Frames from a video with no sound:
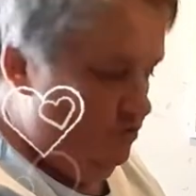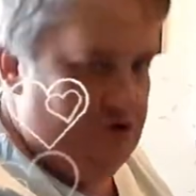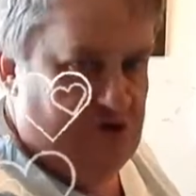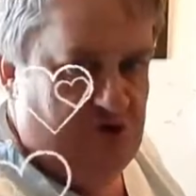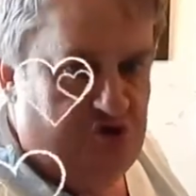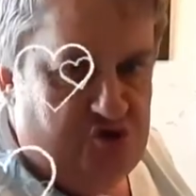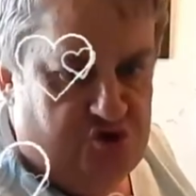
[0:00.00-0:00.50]

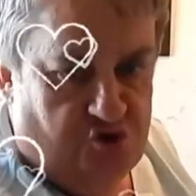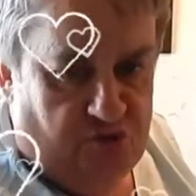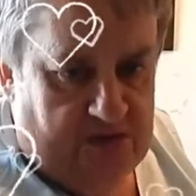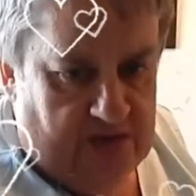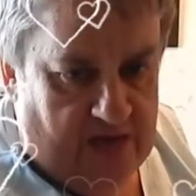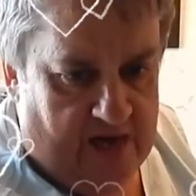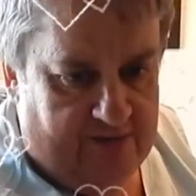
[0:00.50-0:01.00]
What are yous
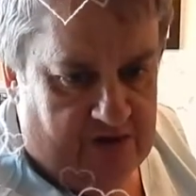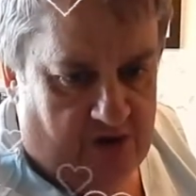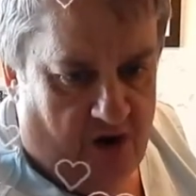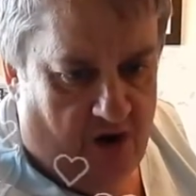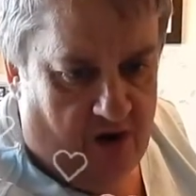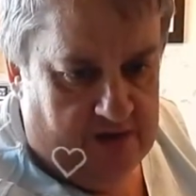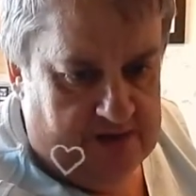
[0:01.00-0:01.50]
doing
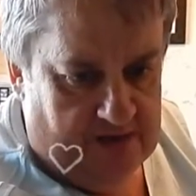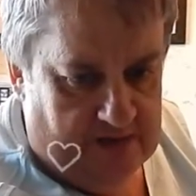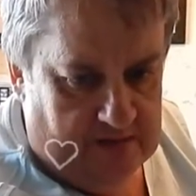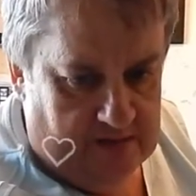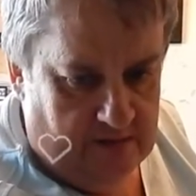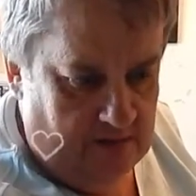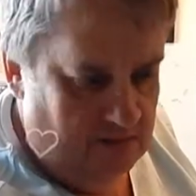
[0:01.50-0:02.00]
having a
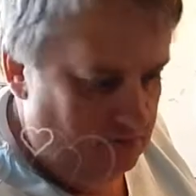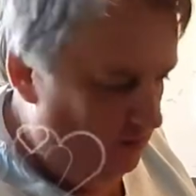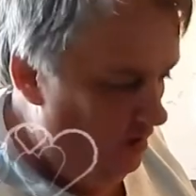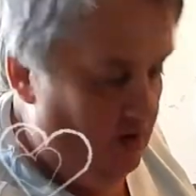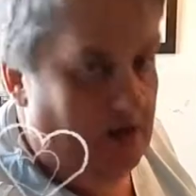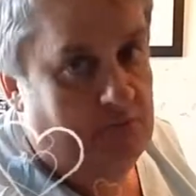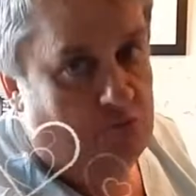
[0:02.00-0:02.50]
holiday?
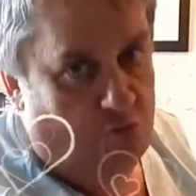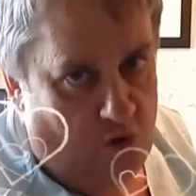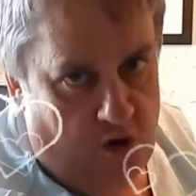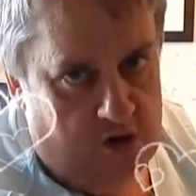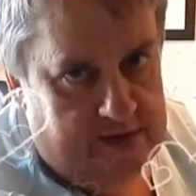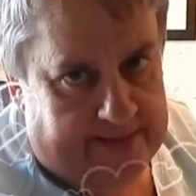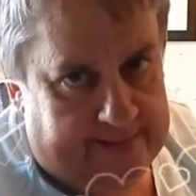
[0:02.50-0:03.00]
Well, I'm
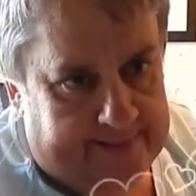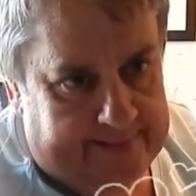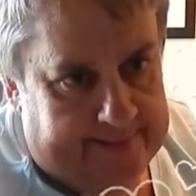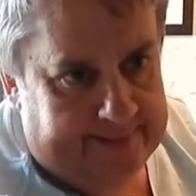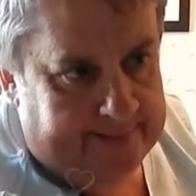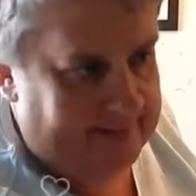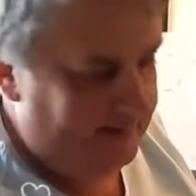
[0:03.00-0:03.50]
working.